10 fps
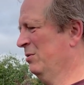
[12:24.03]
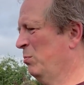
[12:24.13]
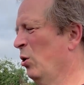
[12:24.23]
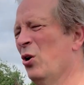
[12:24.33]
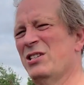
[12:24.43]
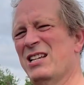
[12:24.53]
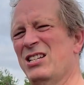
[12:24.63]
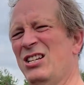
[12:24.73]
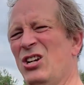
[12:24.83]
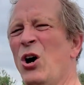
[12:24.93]
plot has
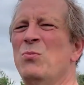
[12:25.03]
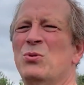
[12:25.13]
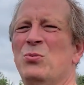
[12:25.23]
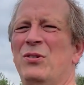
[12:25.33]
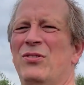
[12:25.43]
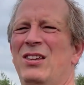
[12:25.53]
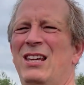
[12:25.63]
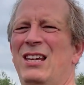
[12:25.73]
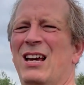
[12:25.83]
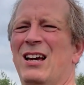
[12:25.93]
actually coped with
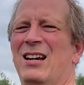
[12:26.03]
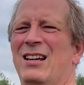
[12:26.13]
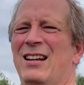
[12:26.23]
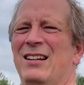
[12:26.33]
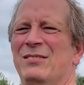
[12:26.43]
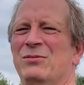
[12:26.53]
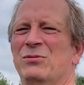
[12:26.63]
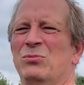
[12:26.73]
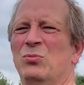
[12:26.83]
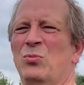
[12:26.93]
the
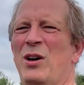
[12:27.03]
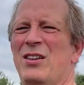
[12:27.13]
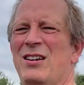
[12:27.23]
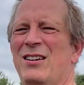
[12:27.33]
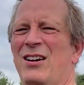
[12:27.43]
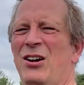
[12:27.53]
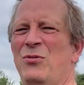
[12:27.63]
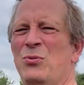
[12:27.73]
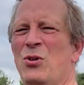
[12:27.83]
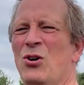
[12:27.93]
weather
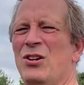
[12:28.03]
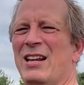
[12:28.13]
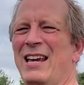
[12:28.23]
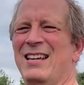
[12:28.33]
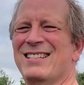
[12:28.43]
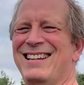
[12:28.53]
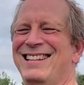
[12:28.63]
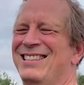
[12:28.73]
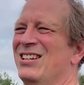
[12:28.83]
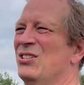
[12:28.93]
over the holiday, because
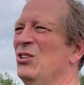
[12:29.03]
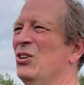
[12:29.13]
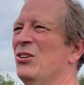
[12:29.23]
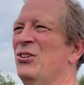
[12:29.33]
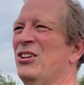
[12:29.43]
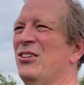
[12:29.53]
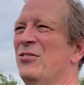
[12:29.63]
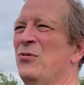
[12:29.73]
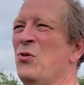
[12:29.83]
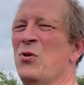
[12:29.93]
it does look, I'm looking at the
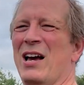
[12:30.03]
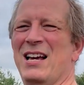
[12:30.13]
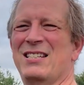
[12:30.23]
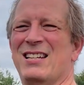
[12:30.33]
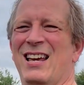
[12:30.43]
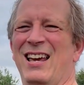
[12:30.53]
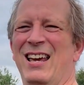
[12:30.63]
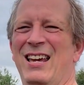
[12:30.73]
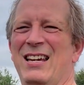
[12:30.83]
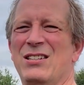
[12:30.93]
forecast,
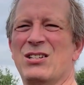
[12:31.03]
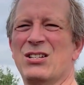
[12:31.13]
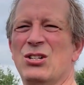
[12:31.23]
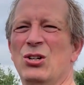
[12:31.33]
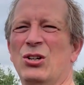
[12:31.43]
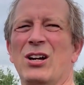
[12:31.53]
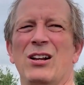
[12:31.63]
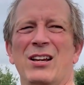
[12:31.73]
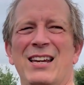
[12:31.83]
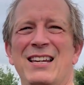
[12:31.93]
it does look
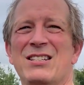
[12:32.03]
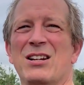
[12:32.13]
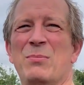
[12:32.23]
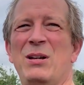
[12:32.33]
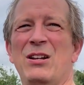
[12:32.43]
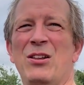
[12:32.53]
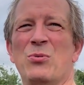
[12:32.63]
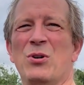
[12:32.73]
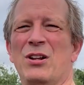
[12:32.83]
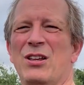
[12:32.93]
like it is going to be another
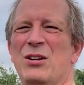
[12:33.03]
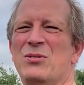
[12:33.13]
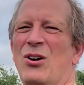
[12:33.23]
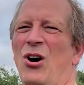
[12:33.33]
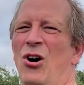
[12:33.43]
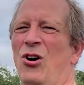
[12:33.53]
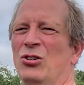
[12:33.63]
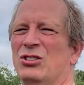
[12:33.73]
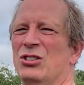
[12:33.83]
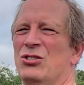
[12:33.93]
one of those
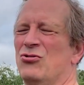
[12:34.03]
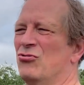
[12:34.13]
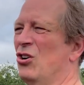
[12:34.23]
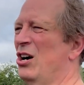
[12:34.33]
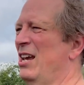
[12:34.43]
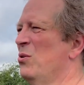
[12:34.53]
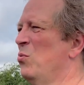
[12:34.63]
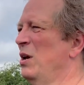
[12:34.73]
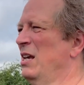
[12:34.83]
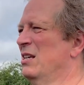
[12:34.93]
hot, dry
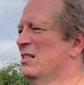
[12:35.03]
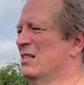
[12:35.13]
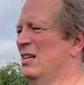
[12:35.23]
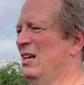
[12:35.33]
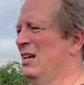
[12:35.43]
weeks,